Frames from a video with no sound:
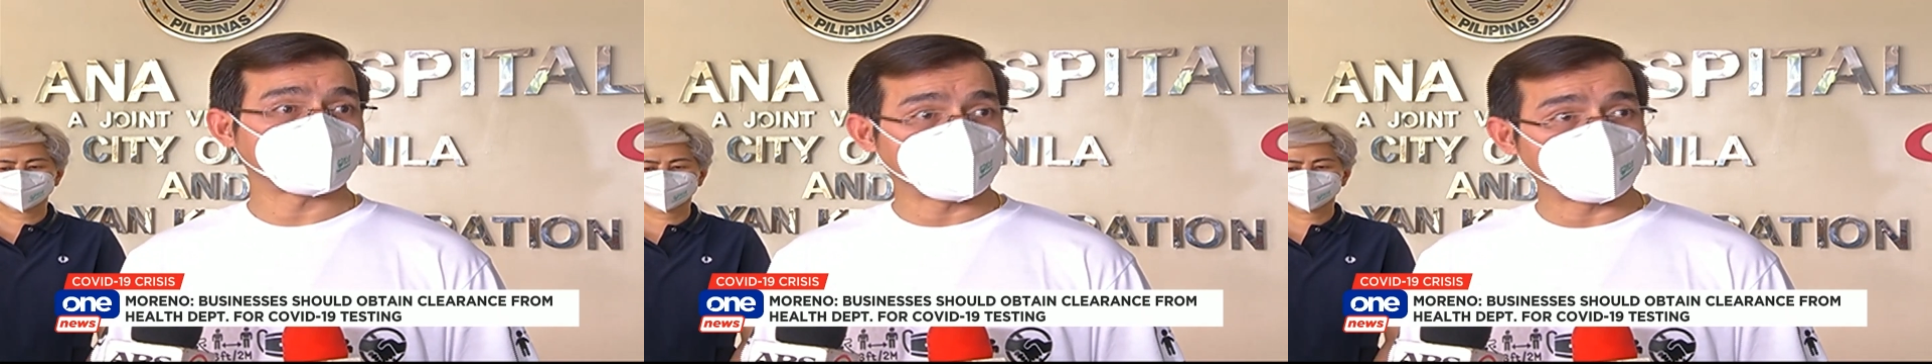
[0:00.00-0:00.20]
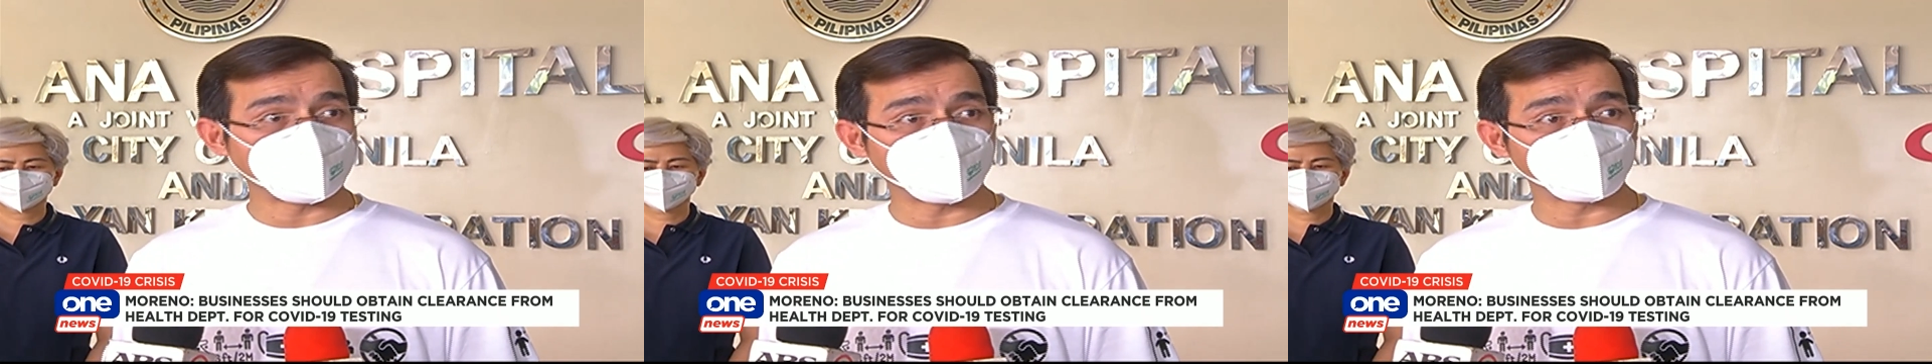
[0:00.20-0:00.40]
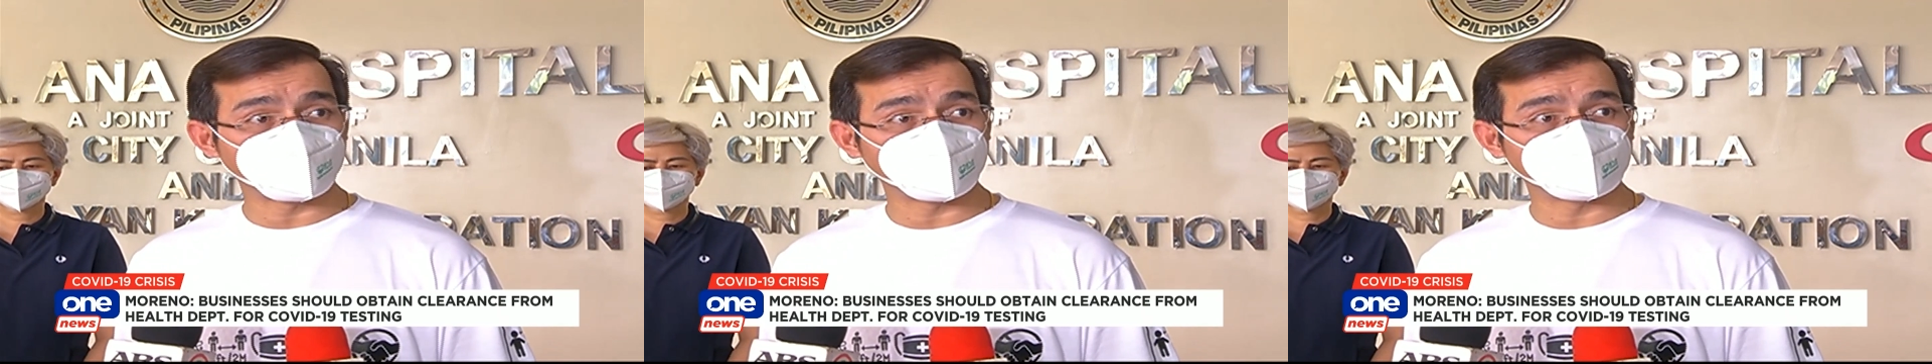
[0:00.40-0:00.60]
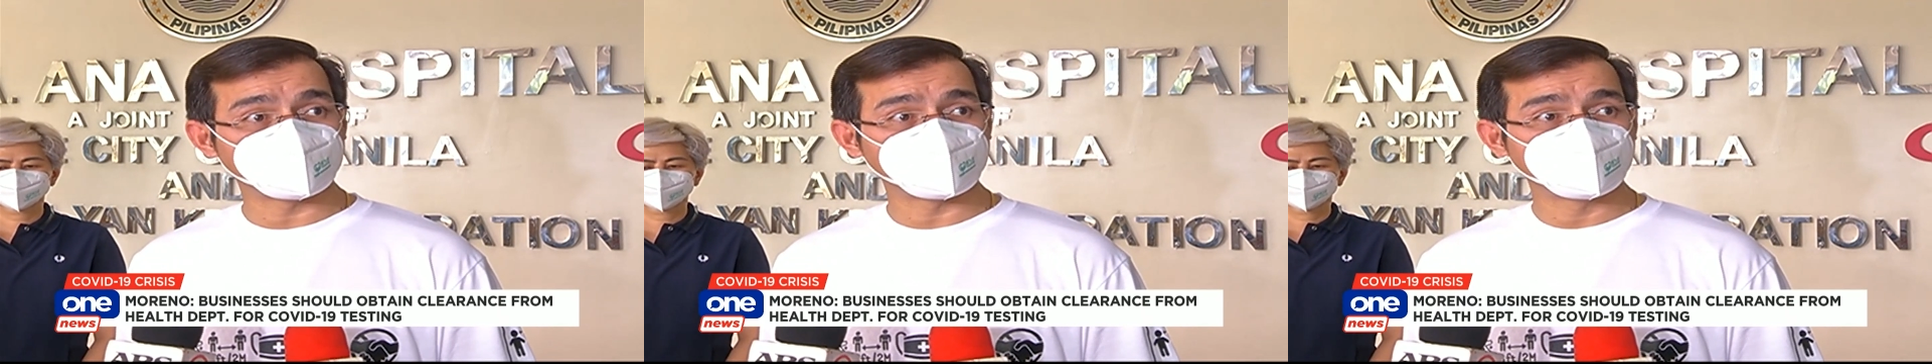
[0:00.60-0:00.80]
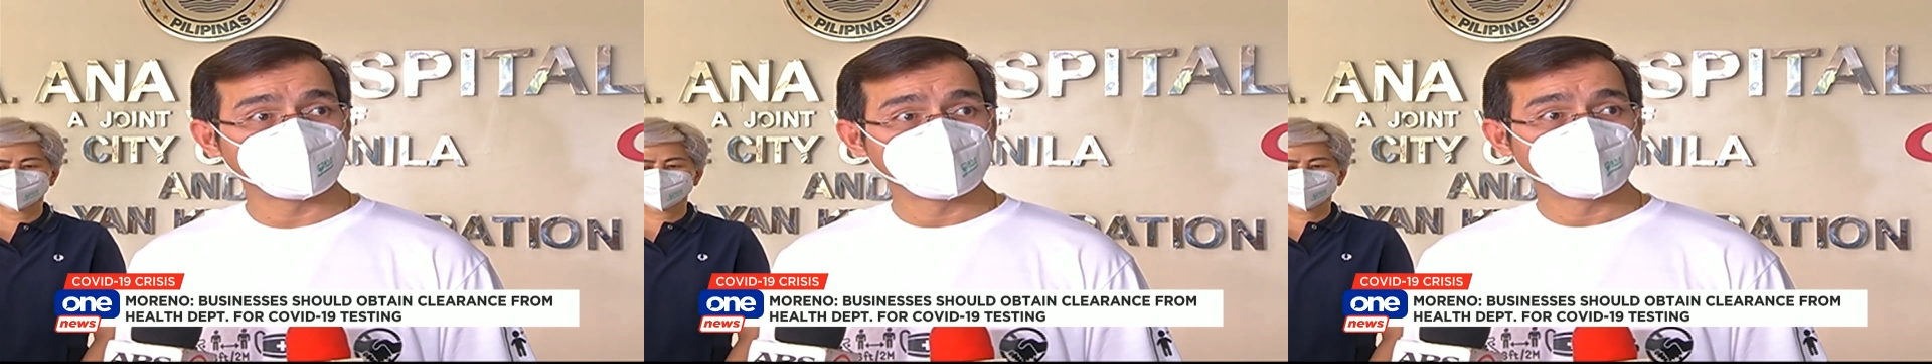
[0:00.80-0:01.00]
to
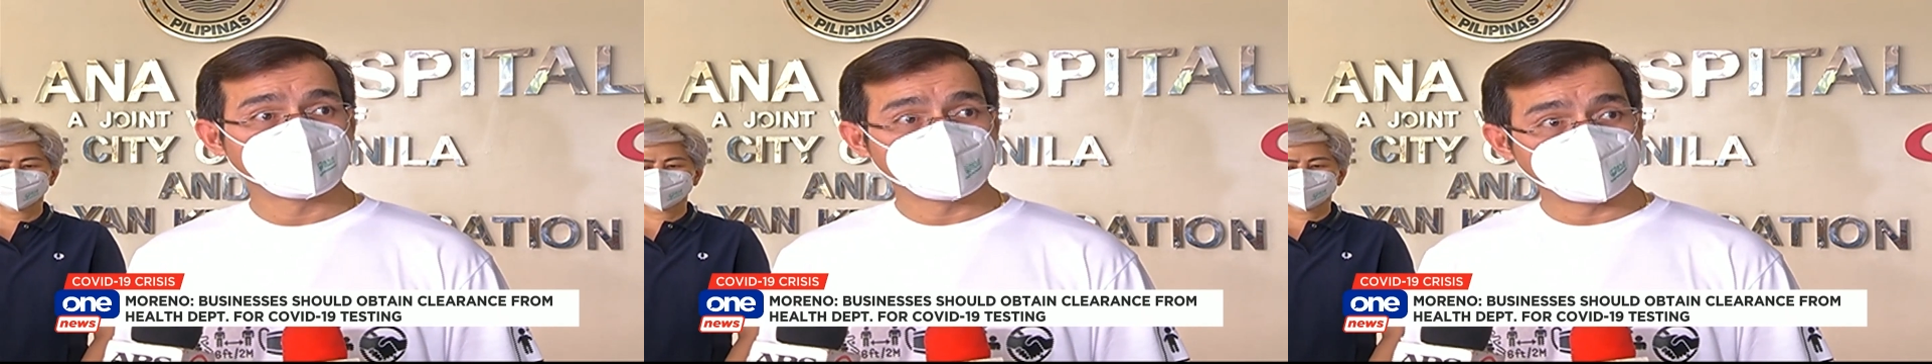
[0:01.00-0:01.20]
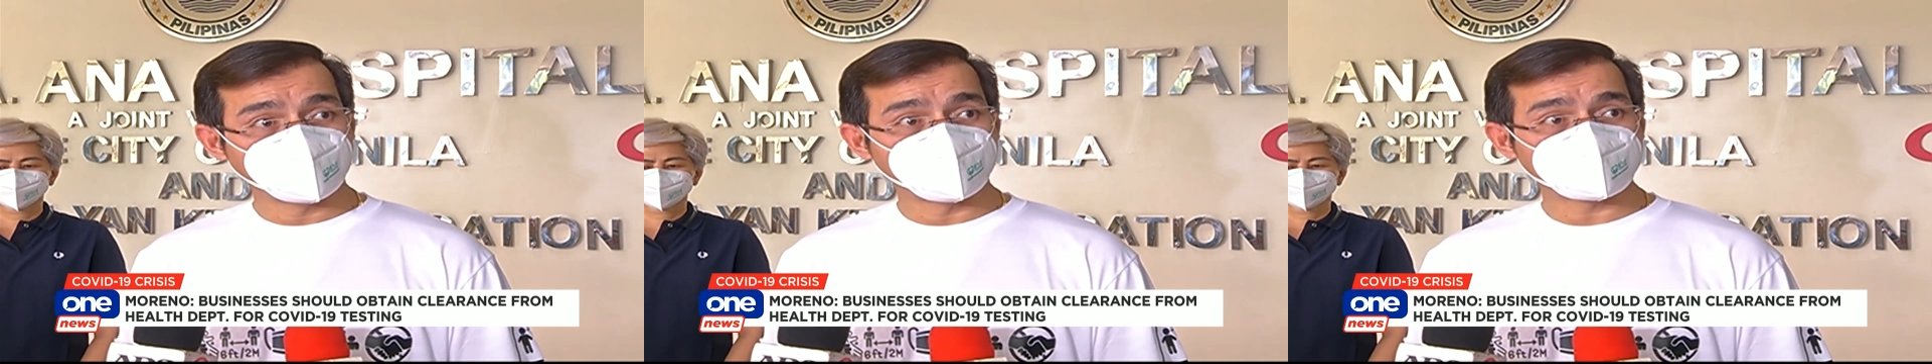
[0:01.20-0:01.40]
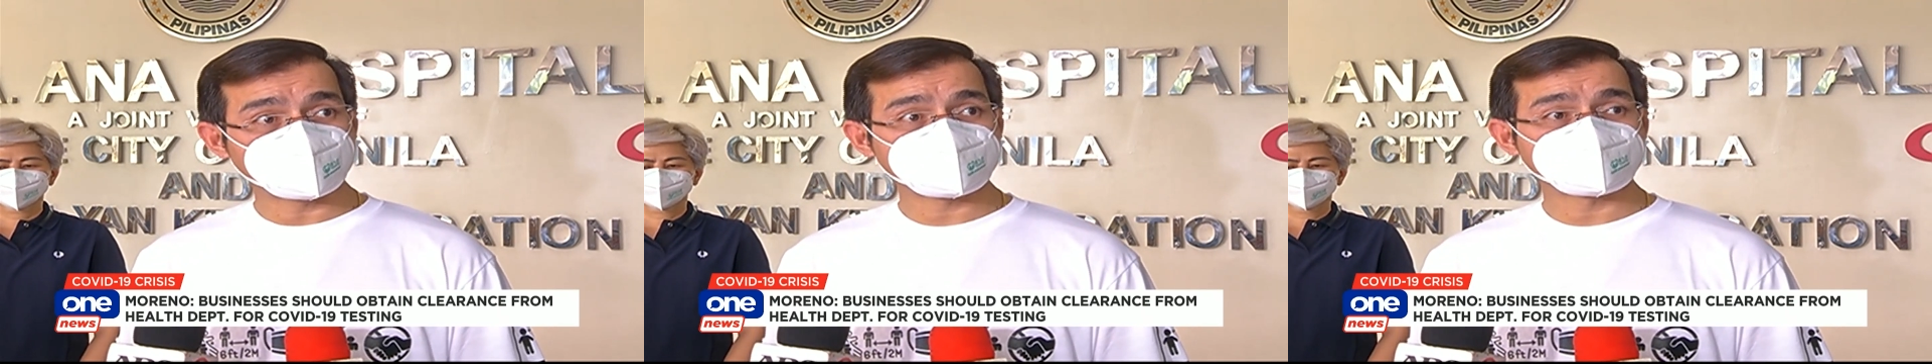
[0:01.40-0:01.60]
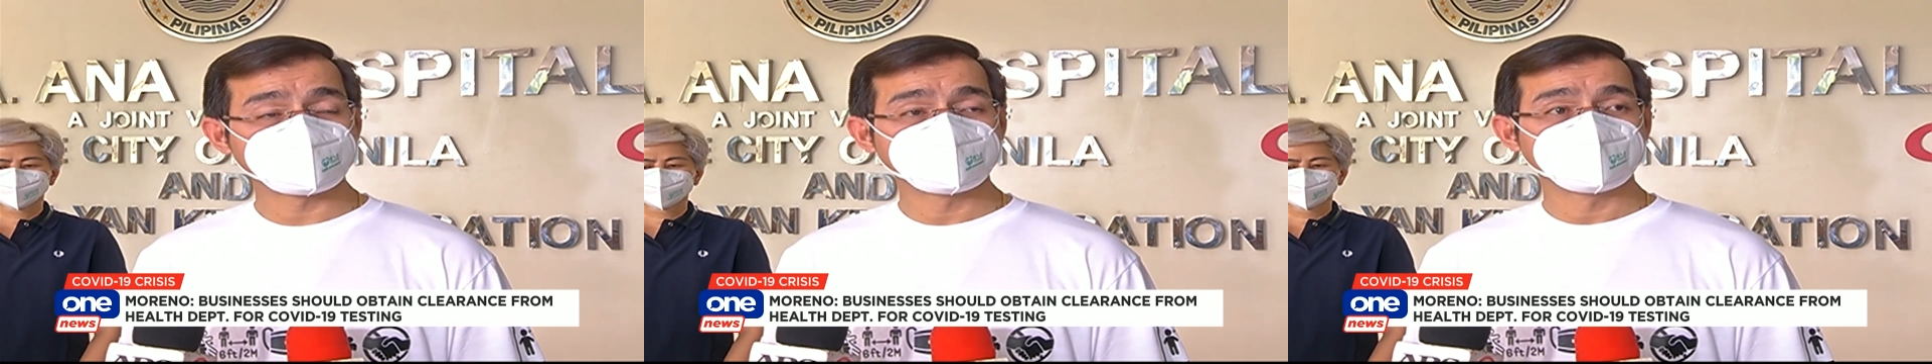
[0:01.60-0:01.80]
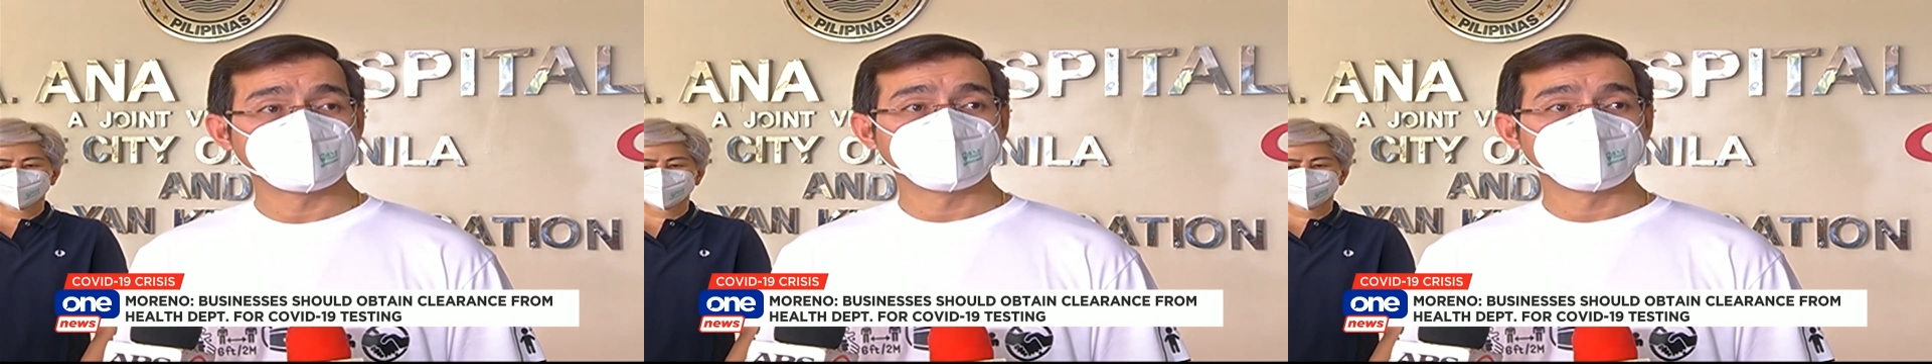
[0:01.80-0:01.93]
happen next.